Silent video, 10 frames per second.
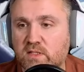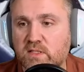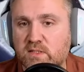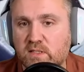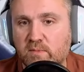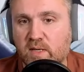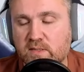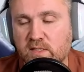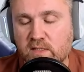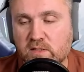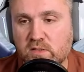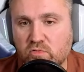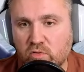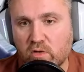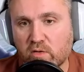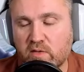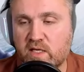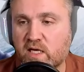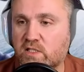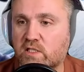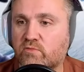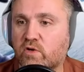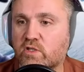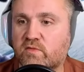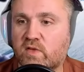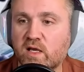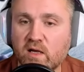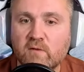it still makes sense to unlock the exchange for Chief Gear.